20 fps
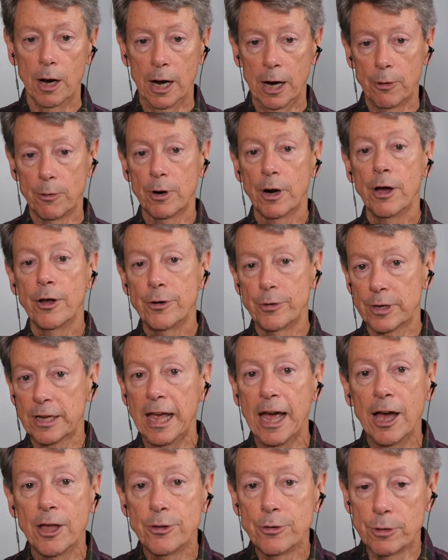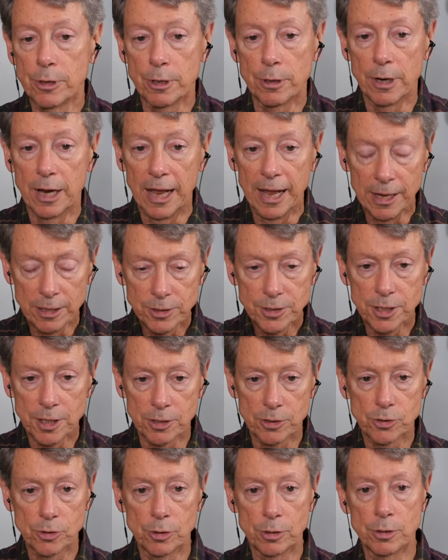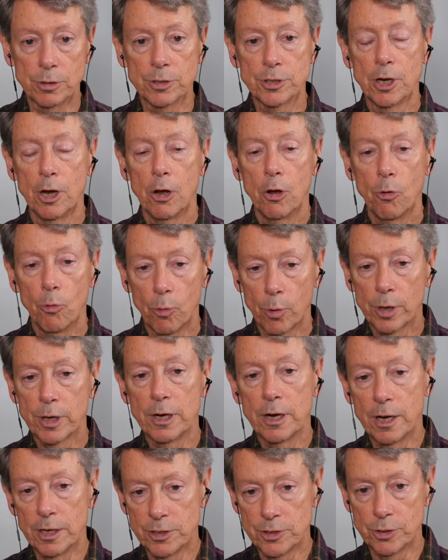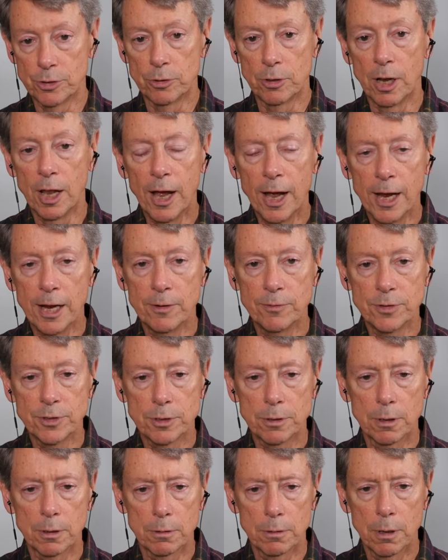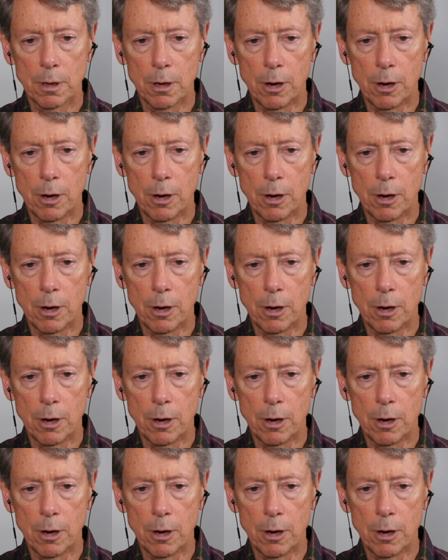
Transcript: our hunter gatherer ancestors organized their lives